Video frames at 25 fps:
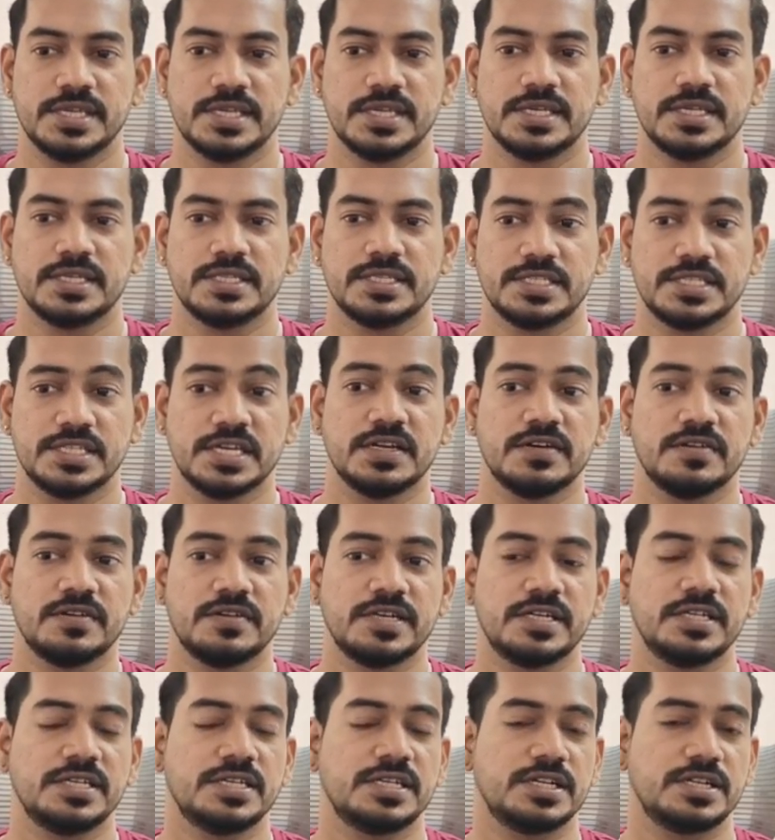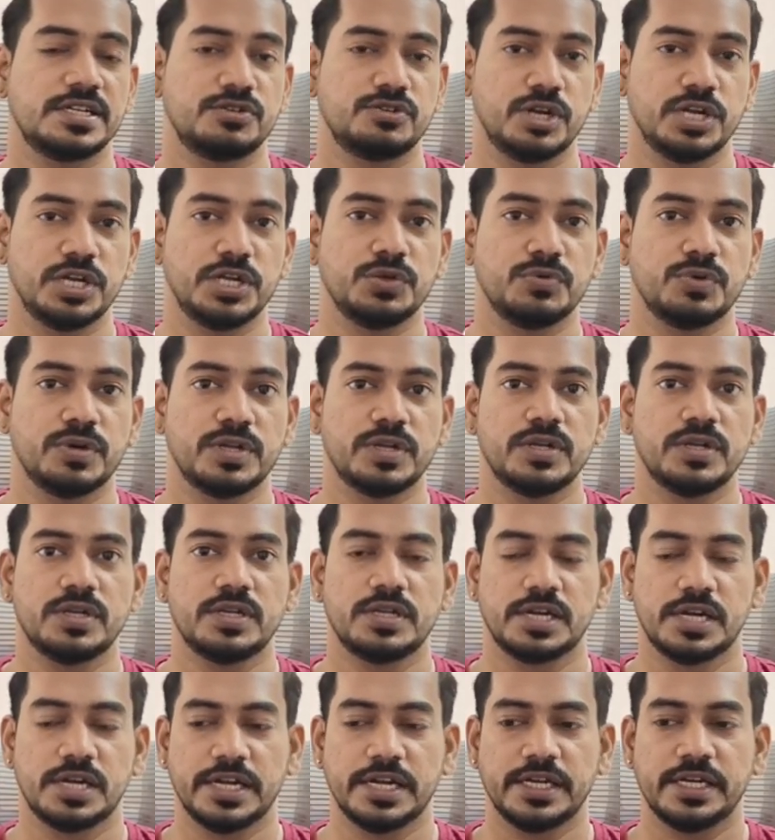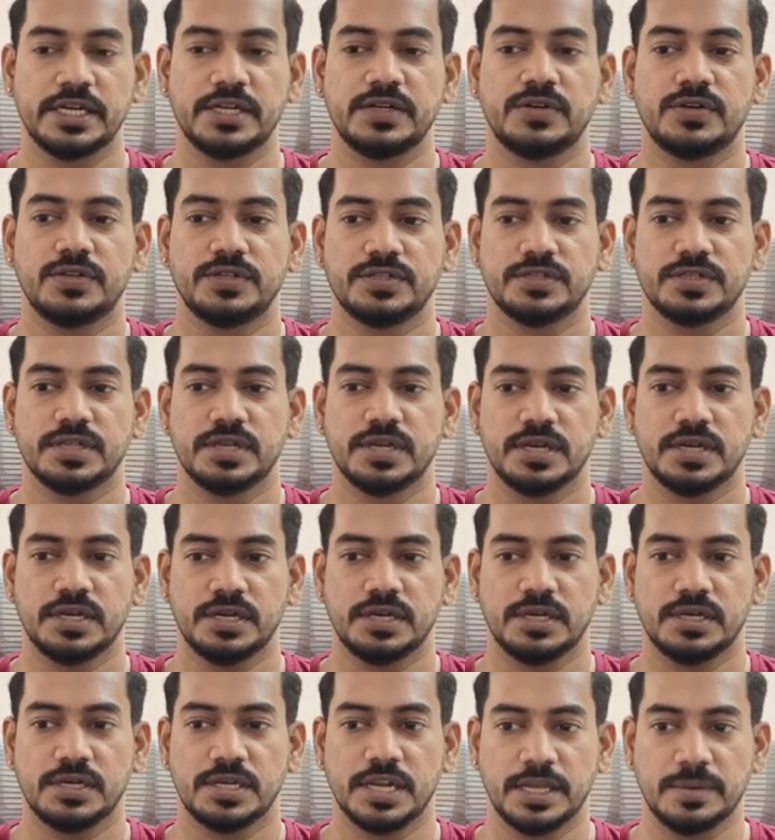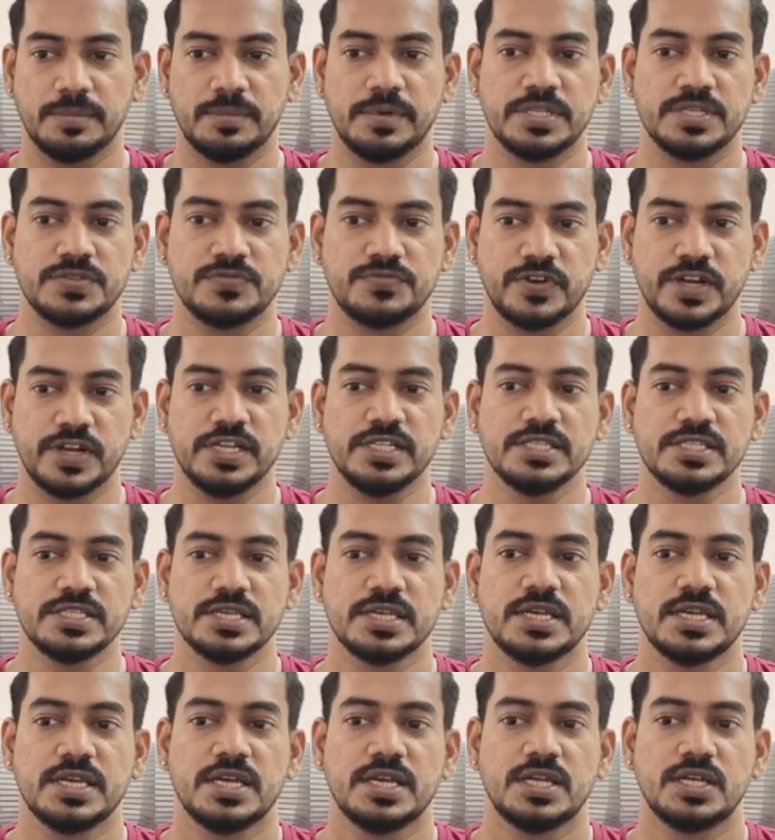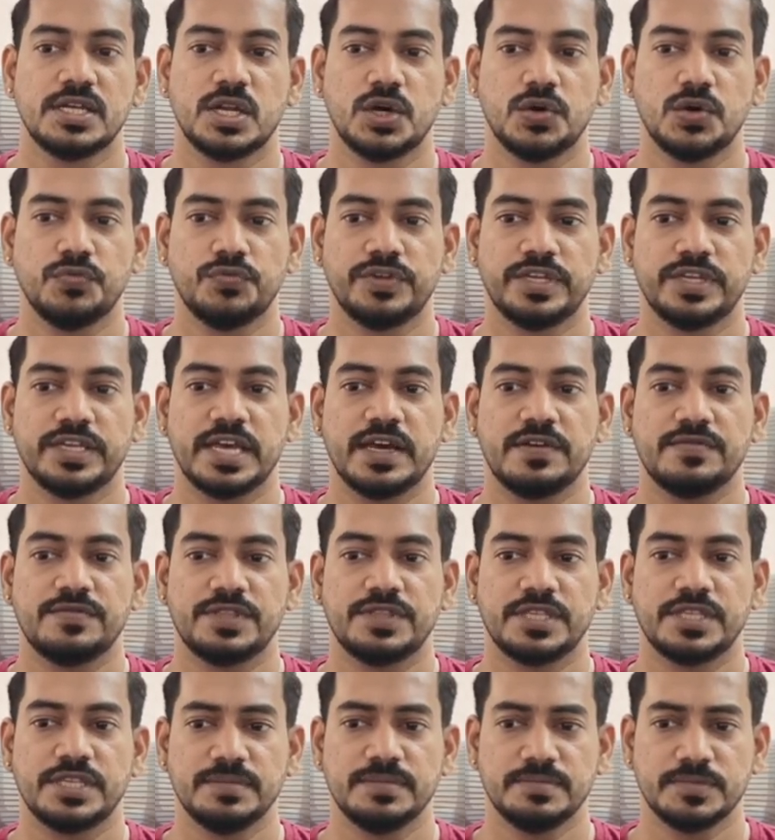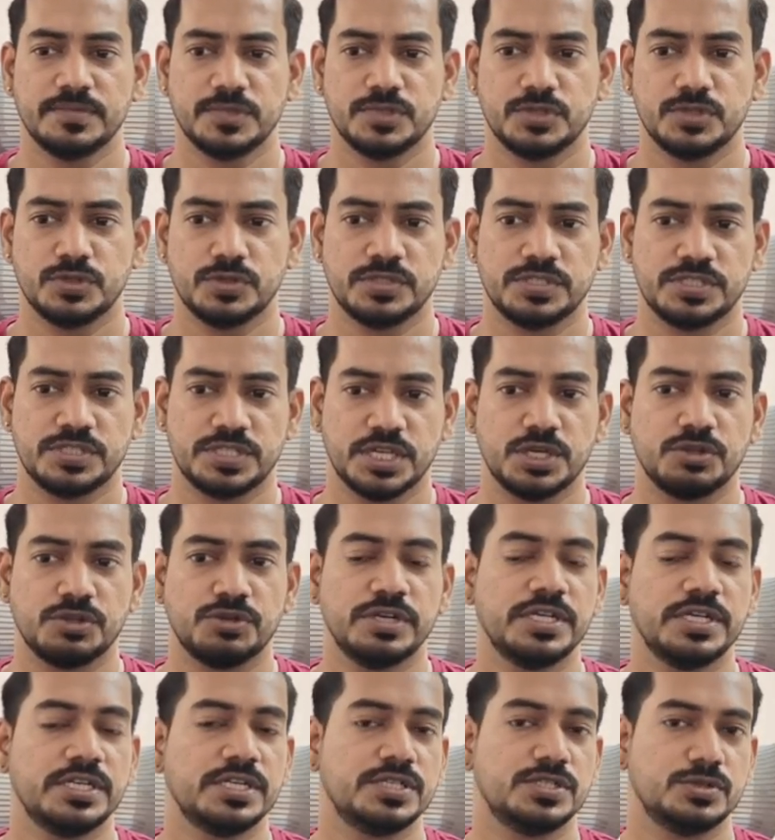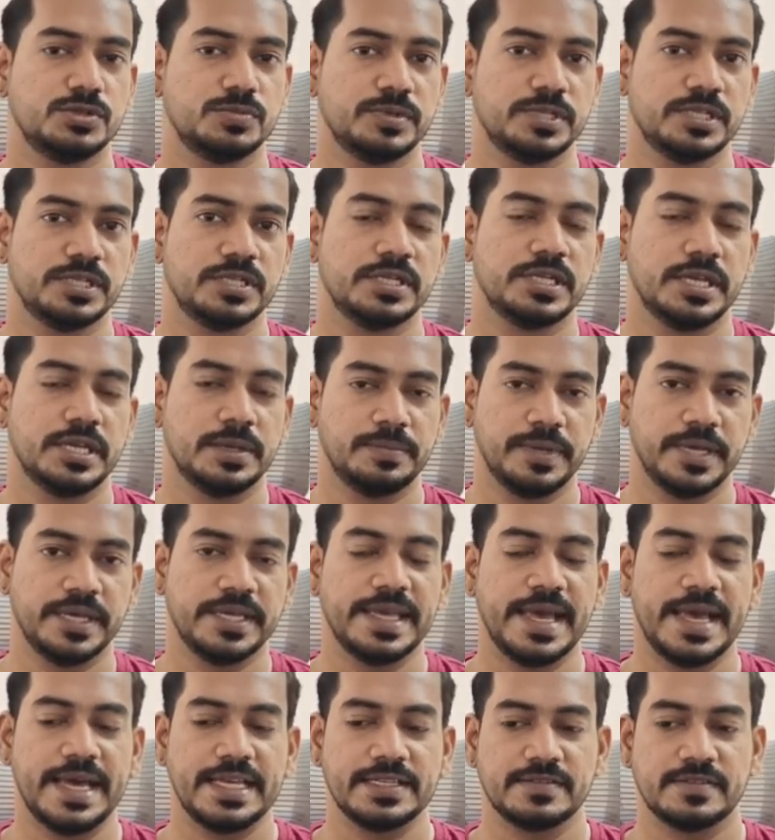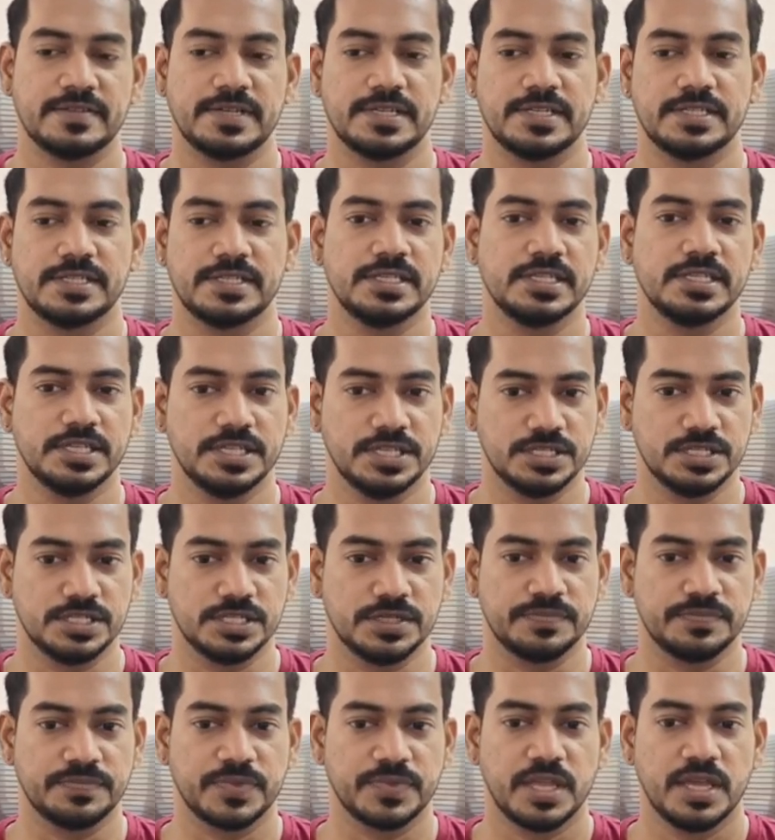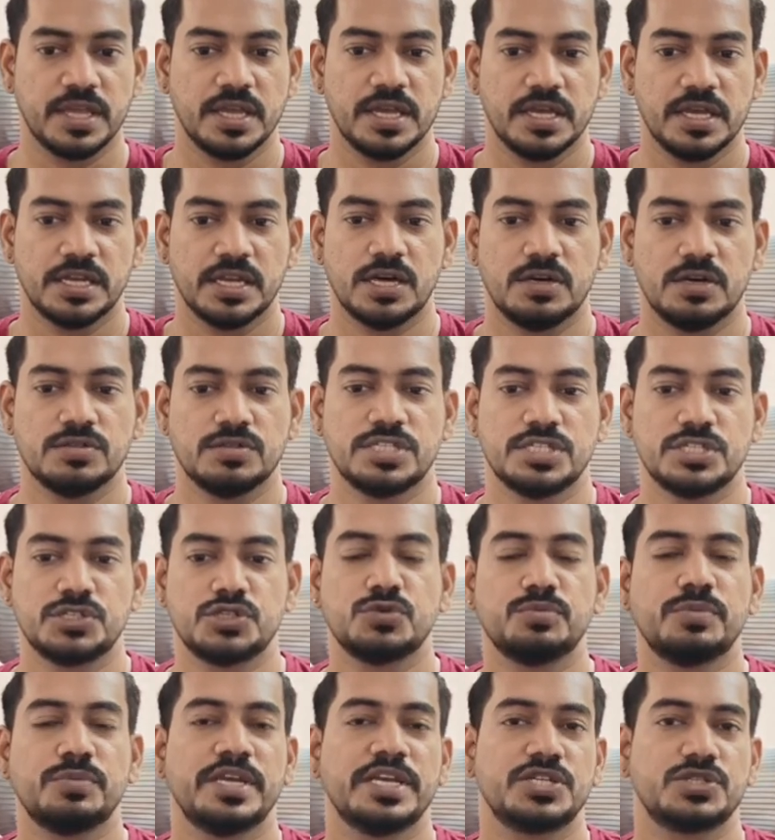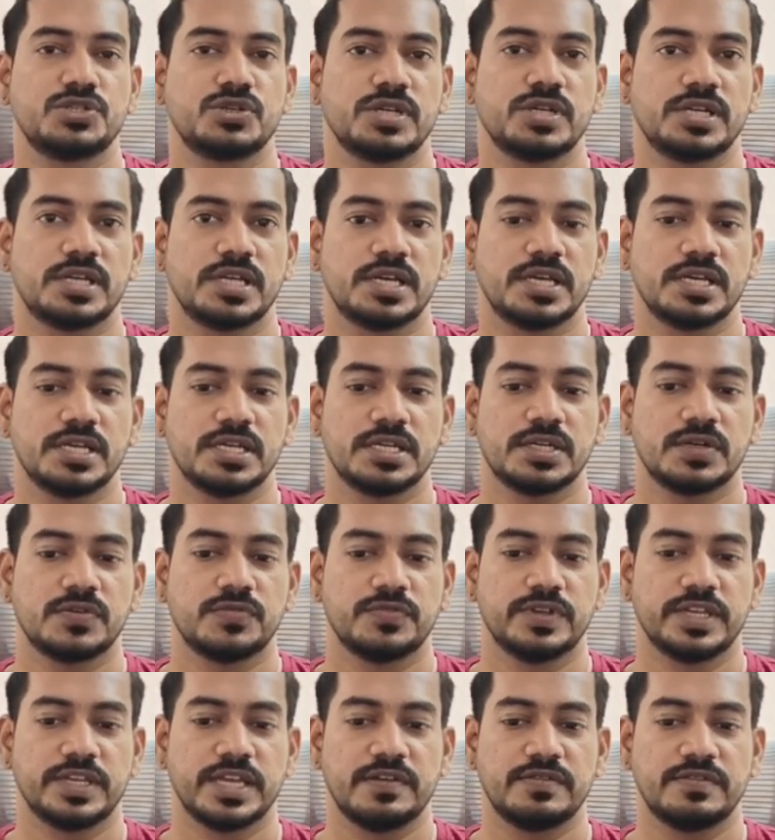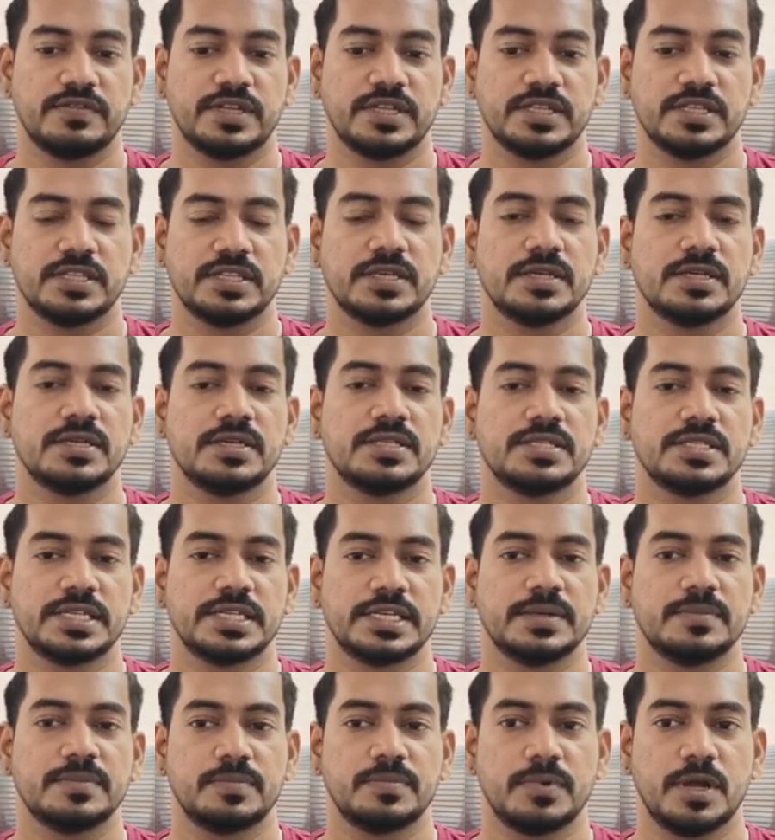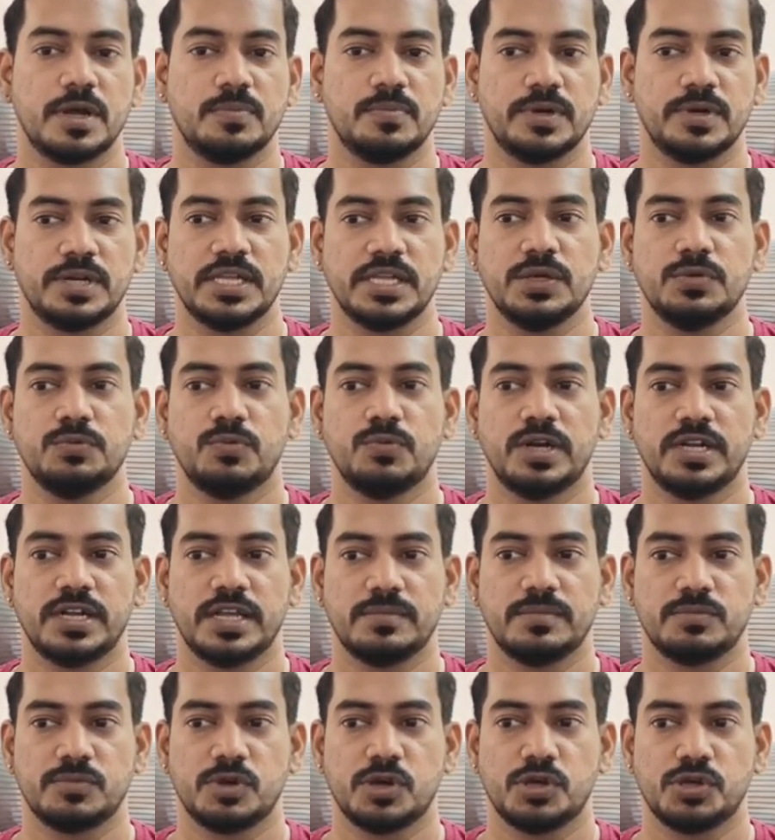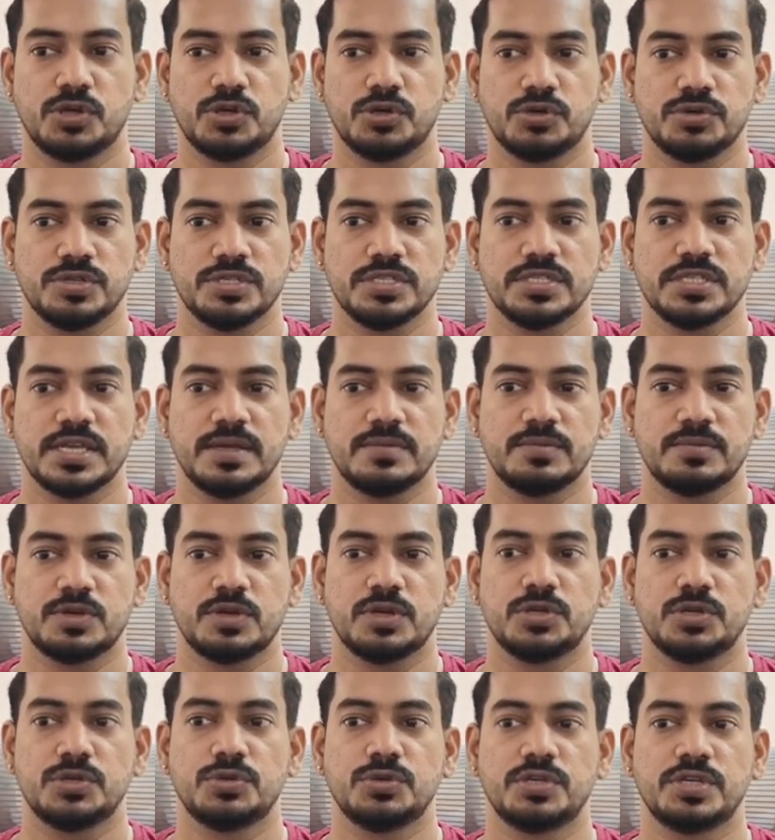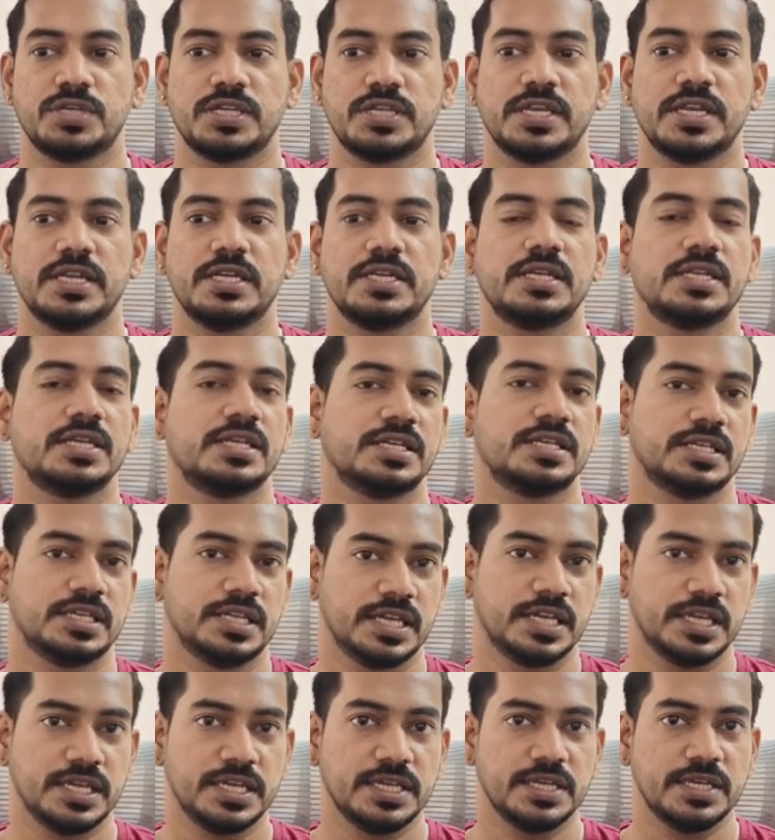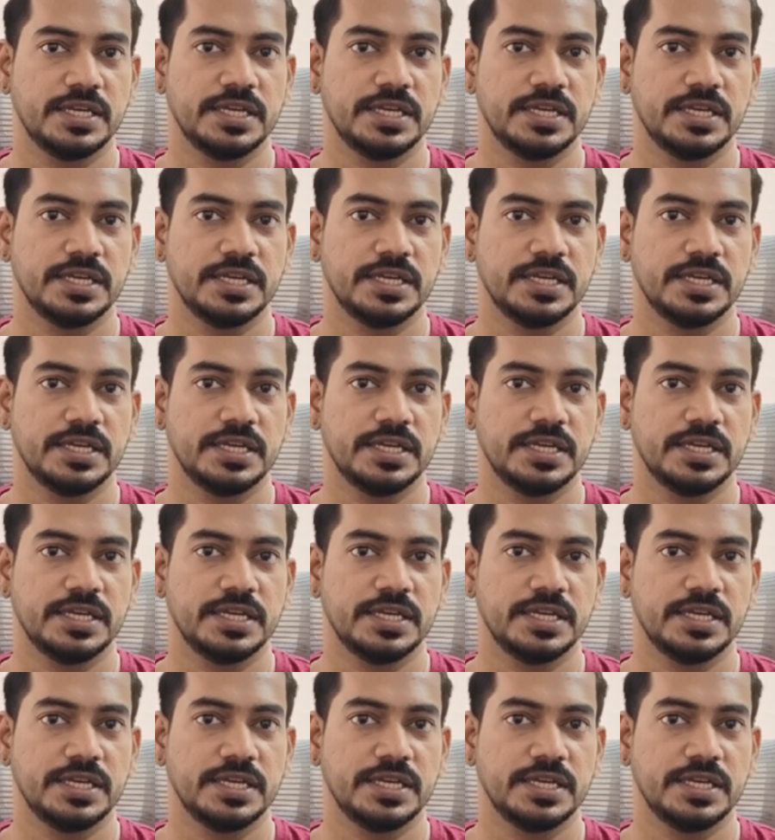Java 21 related libraries files. Now we have the JUnit Jupyter API as well as the engine. Now just to make sure like we have done the setup properly, what I'm going to do is I'm going to create a